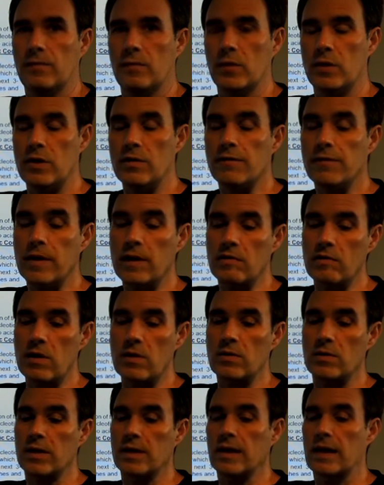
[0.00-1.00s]
When you figure
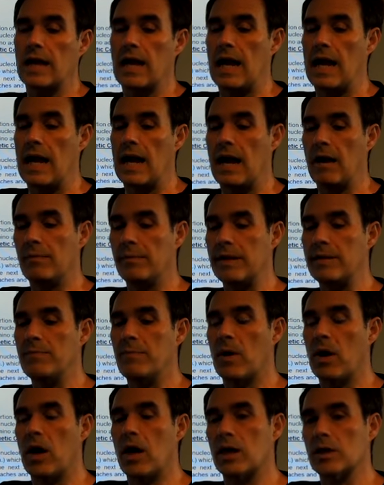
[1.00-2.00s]
out how many
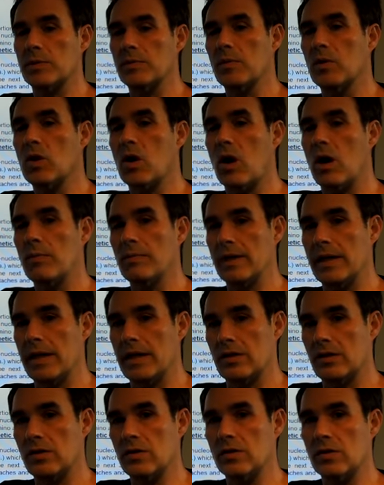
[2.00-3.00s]
possible
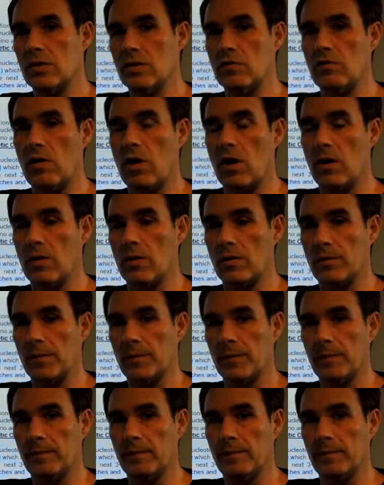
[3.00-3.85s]
combinations there are,